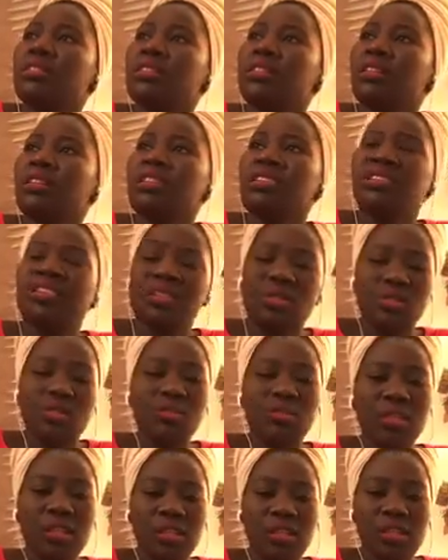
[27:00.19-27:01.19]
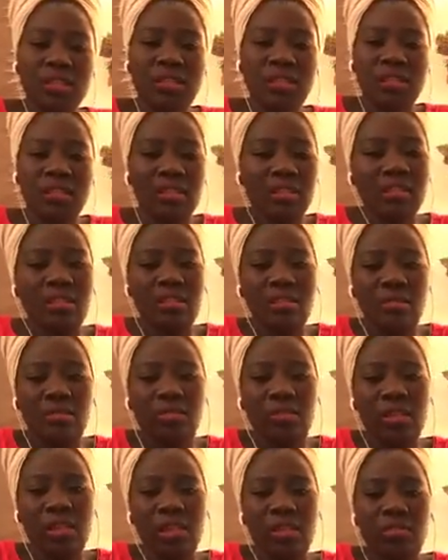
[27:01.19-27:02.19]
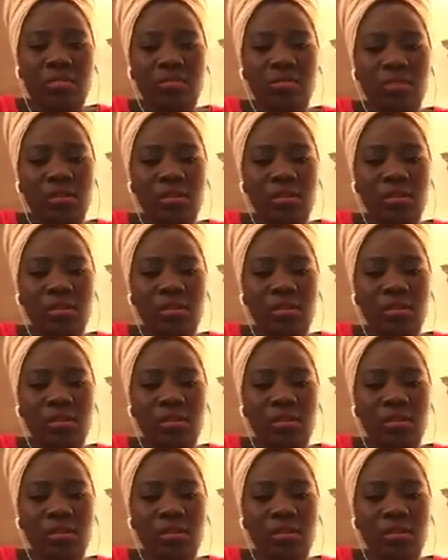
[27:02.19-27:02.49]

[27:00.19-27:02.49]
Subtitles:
Like there's so many cities in Kampala,